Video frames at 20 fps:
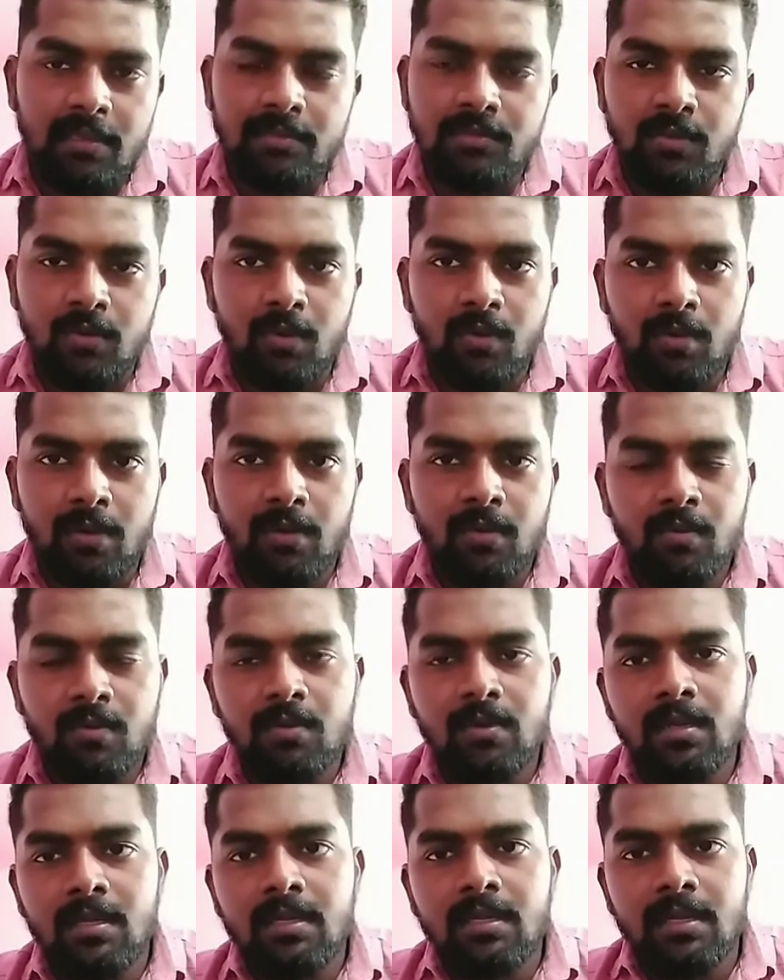So
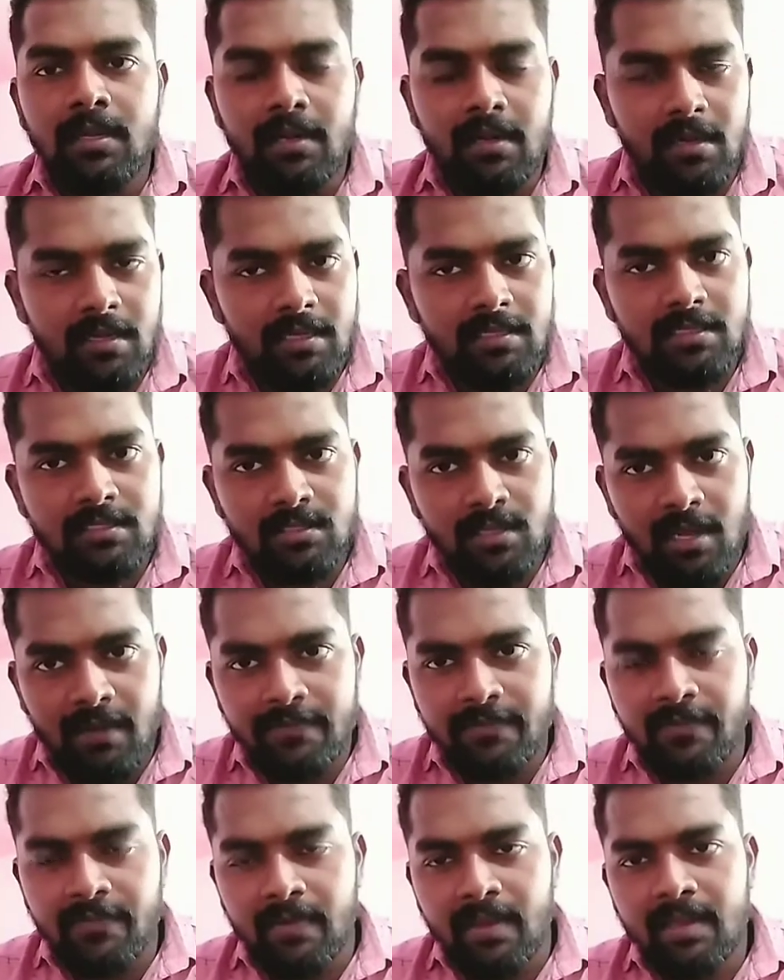learn the
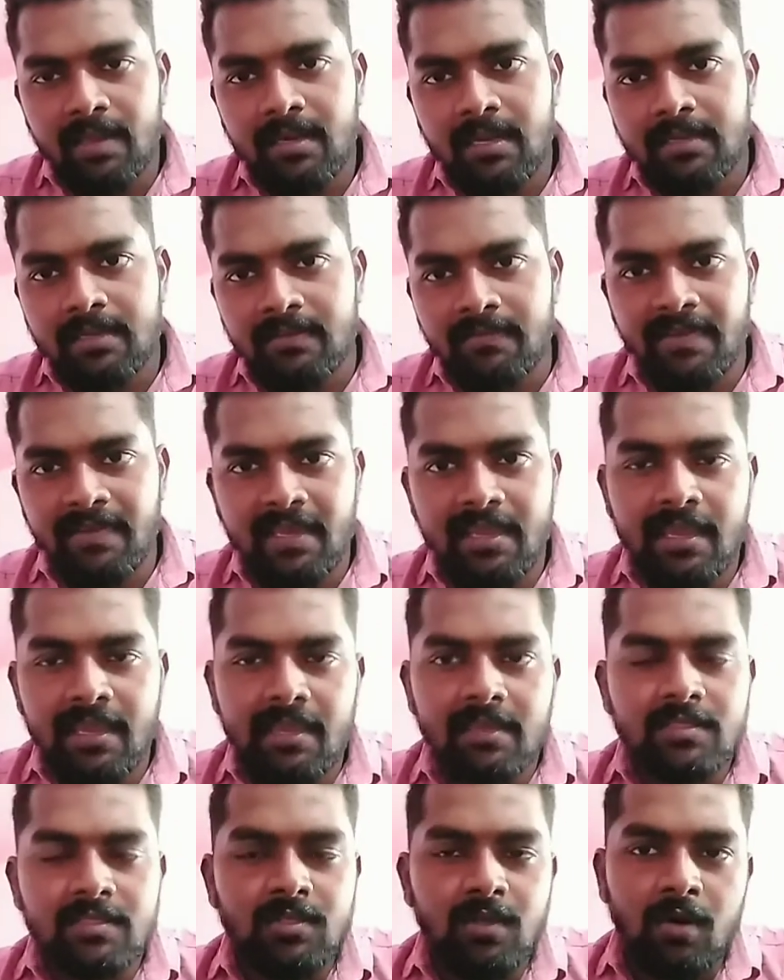software at the weekends,